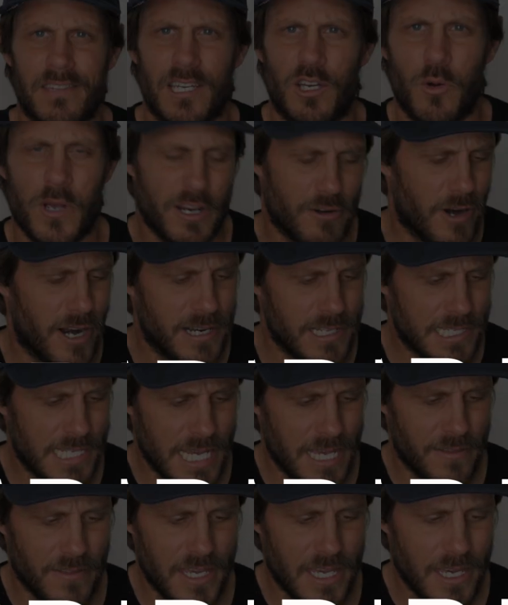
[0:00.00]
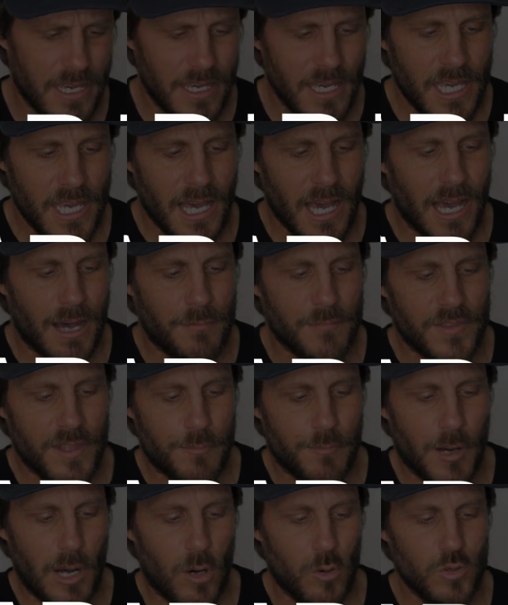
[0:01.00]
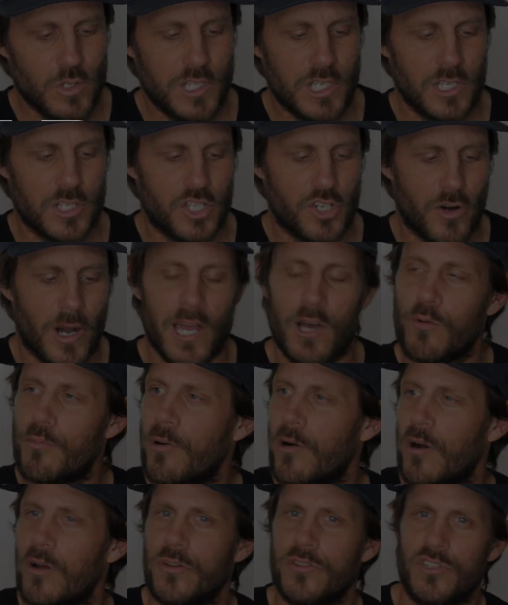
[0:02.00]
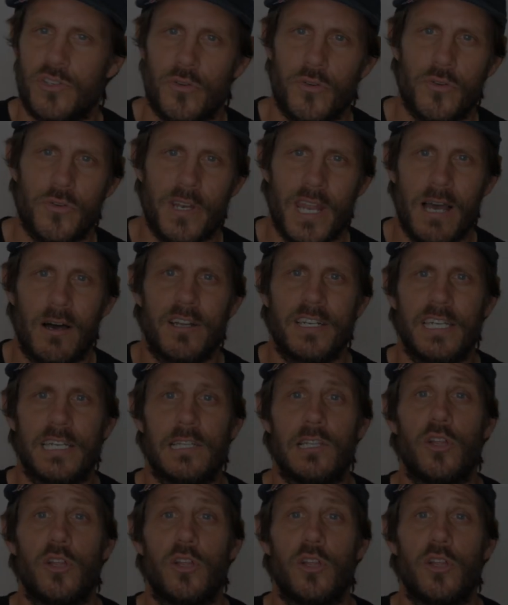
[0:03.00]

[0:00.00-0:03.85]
the quick runners out there, the Pulsar Trail Pro 2. Now I did a